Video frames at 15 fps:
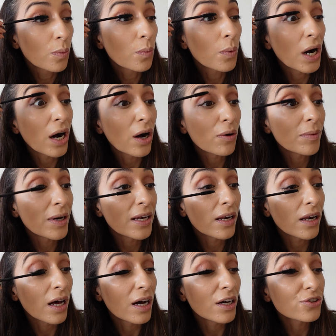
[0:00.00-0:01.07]
wow, my
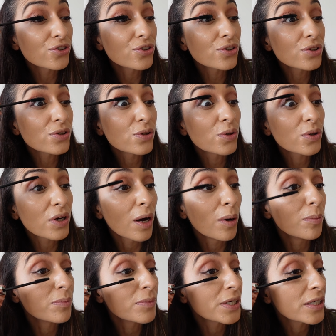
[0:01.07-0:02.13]
lashes look
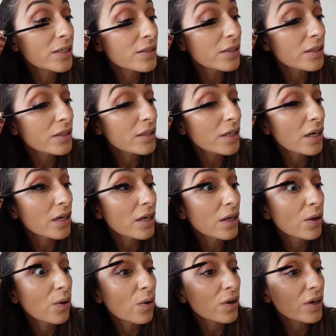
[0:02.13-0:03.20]
amazing. They are
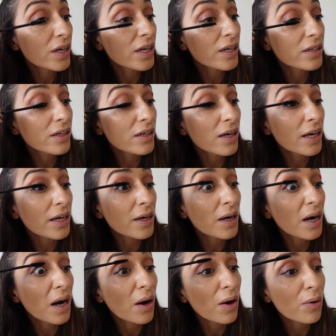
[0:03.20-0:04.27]
elongated like
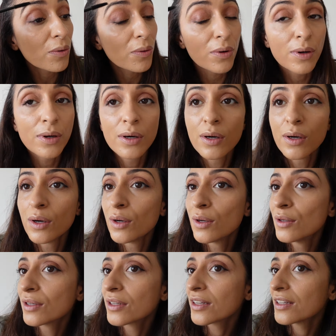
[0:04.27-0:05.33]
how?
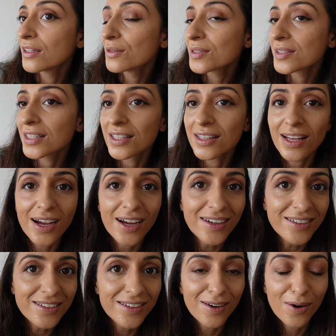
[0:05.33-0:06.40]
Can you see
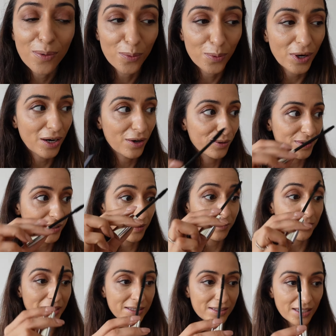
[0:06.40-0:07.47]
that? Wow, it's
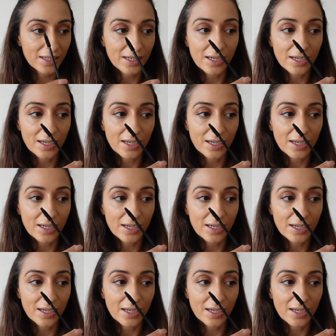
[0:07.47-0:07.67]
amazing,